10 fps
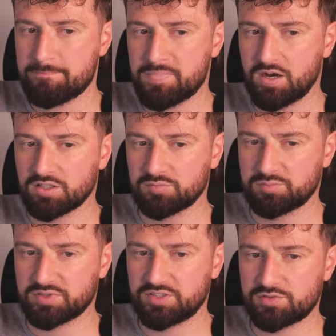may Allah
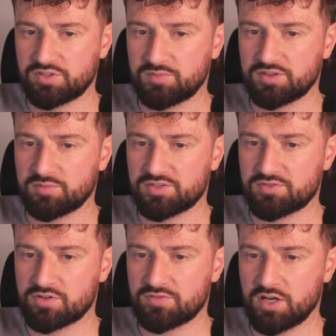be pleased with him, that the
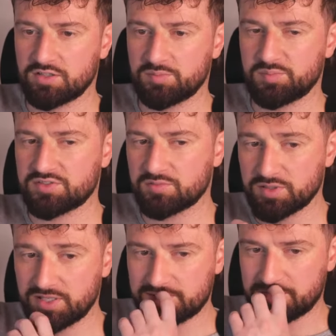messenger of Allah, peace and
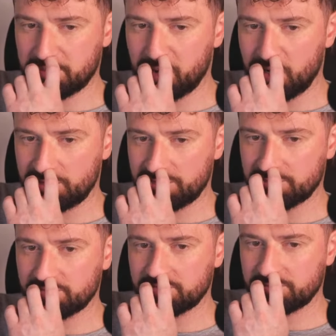blessing upon
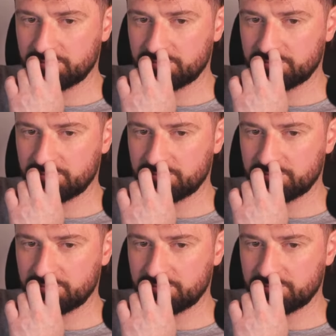him,